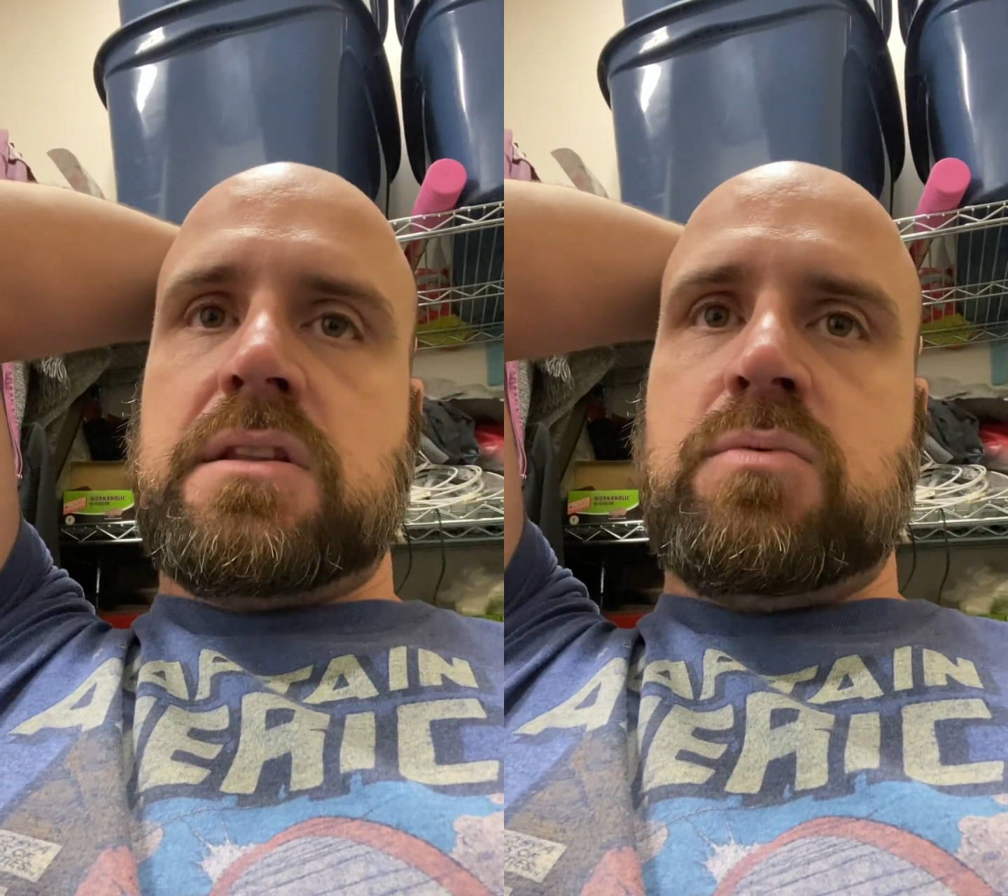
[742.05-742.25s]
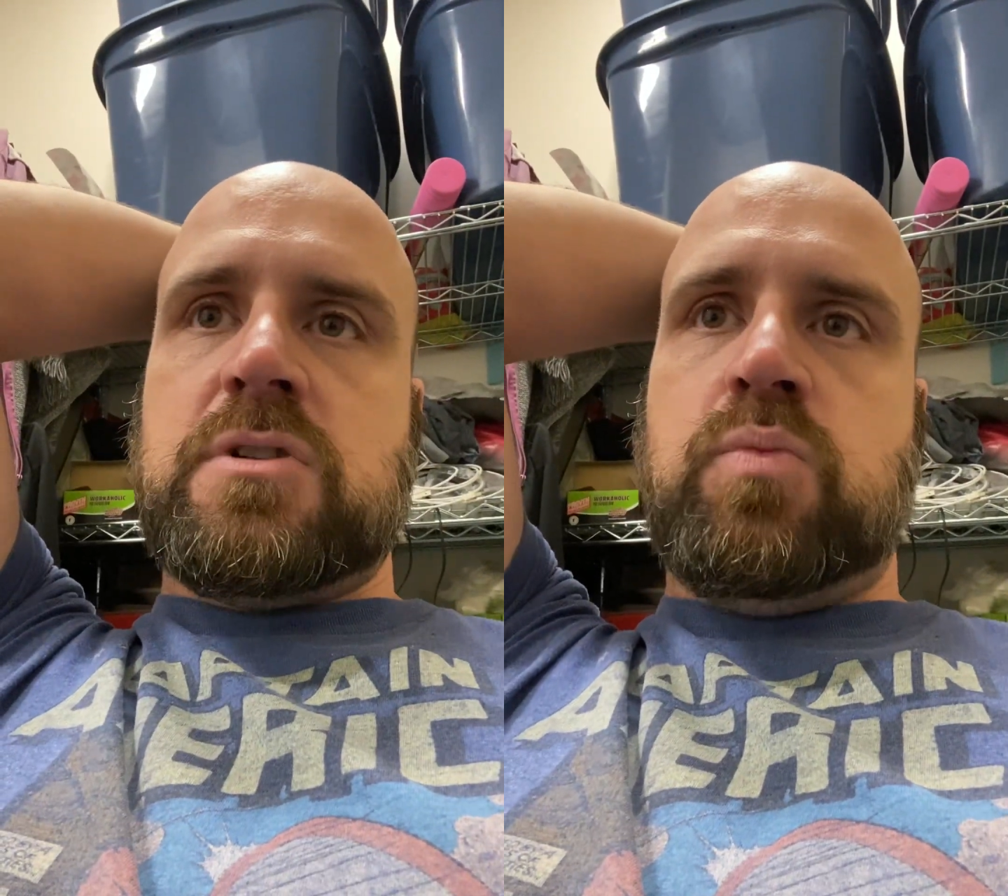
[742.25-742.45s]

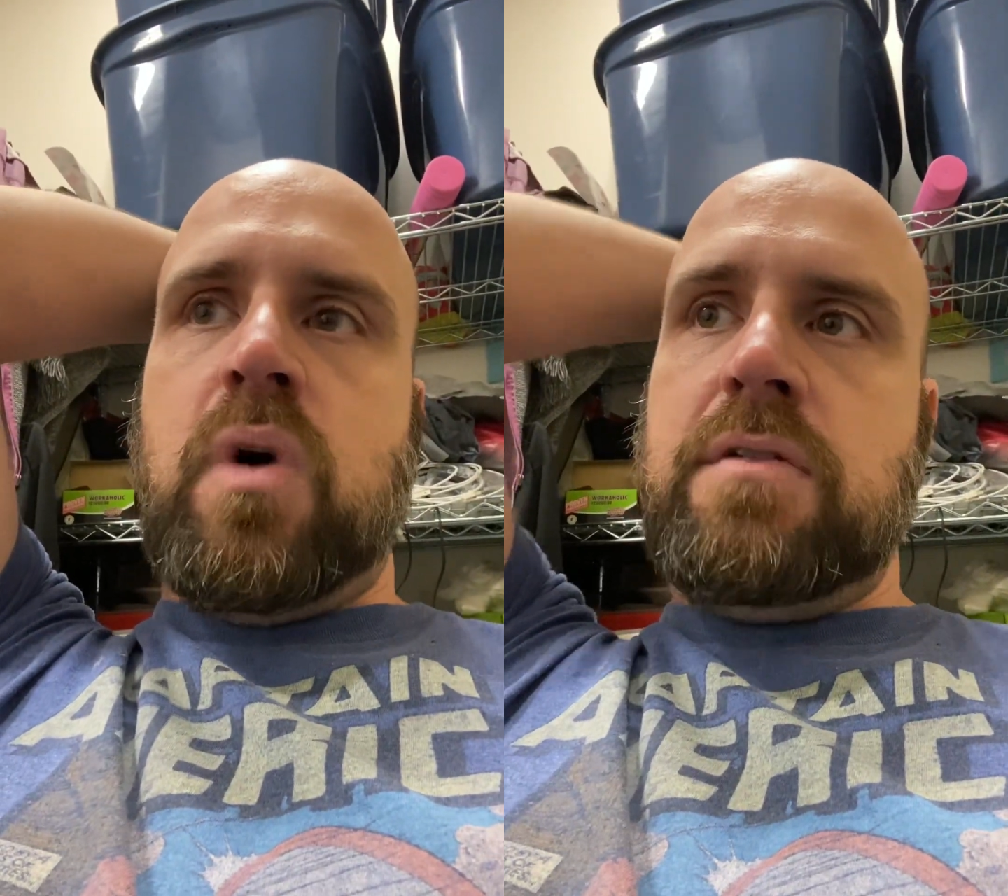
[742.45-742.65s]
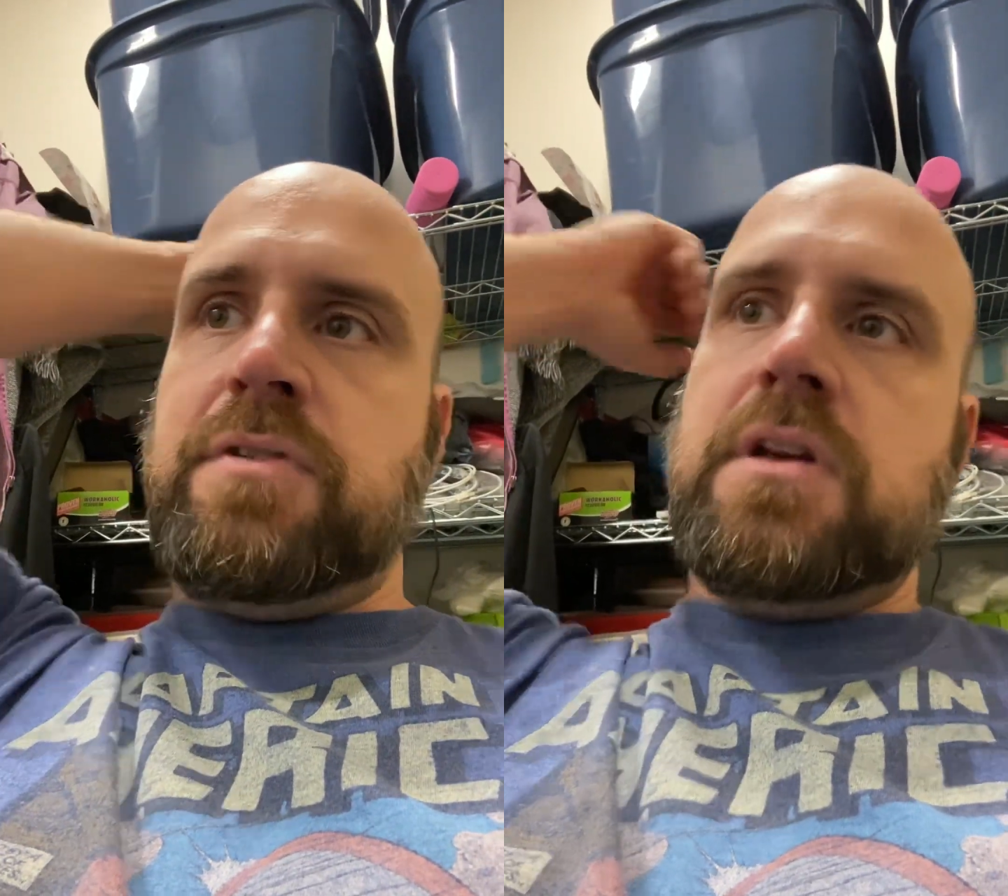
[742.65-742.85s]
there was
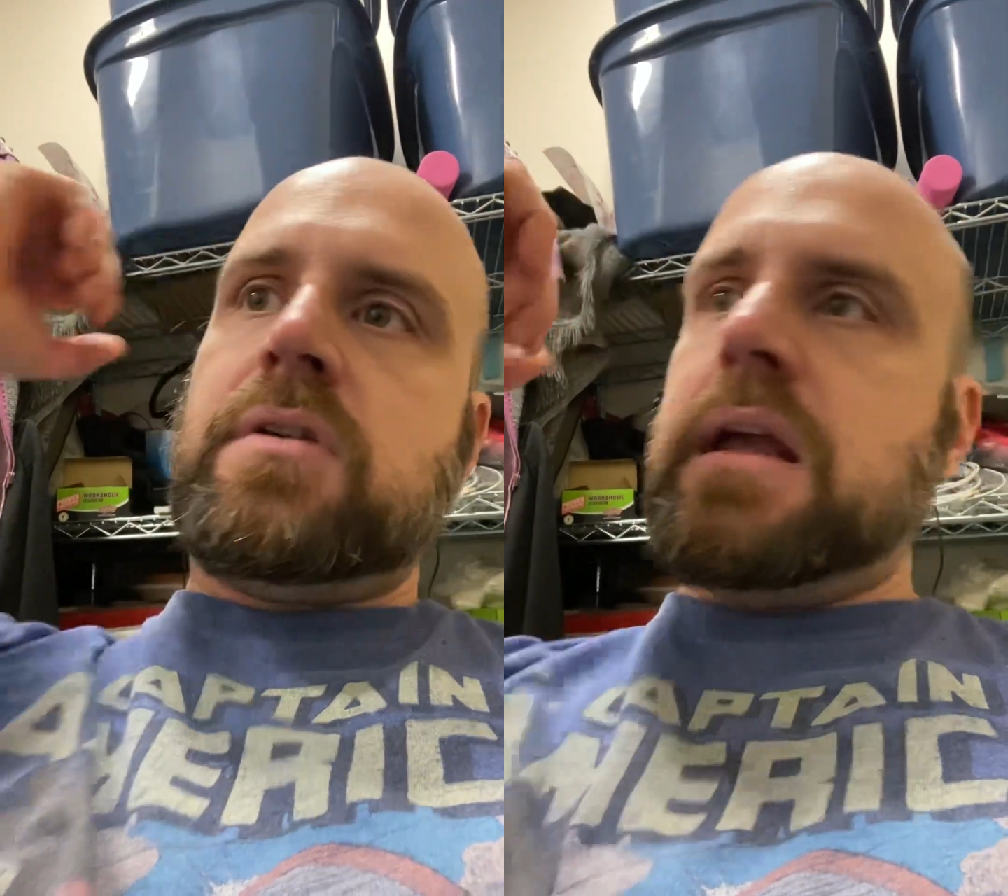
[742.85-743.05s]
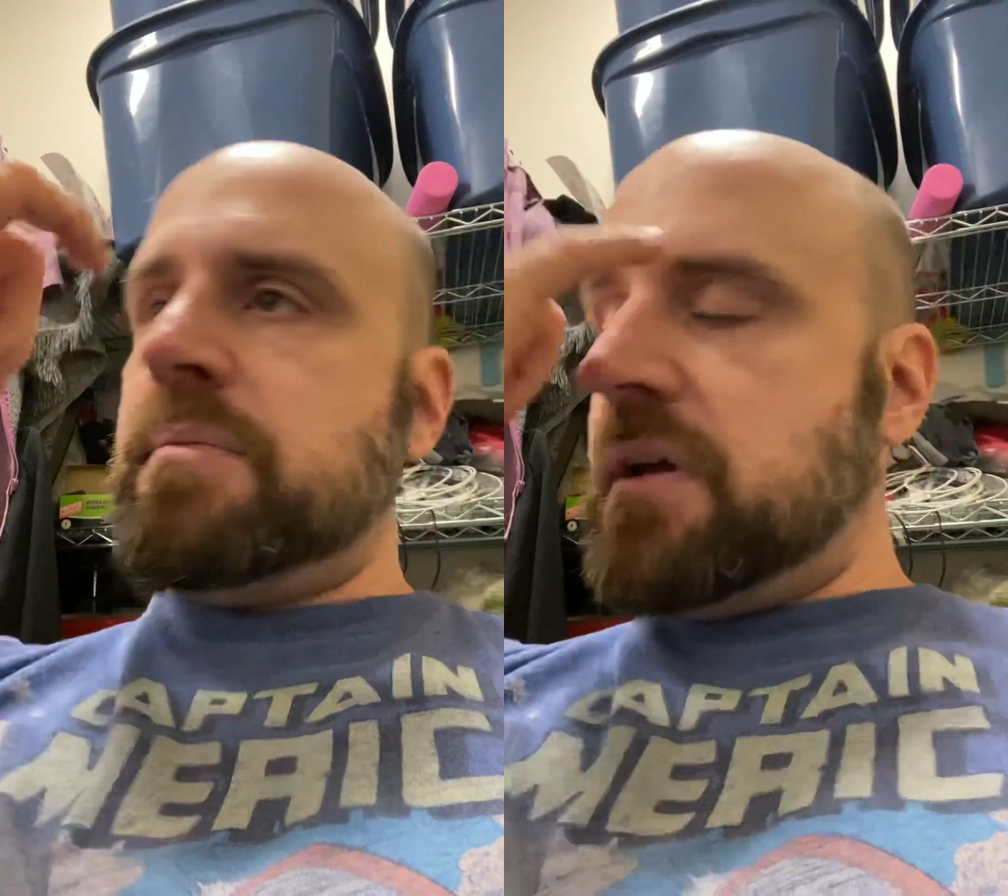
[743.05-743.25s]
one video game,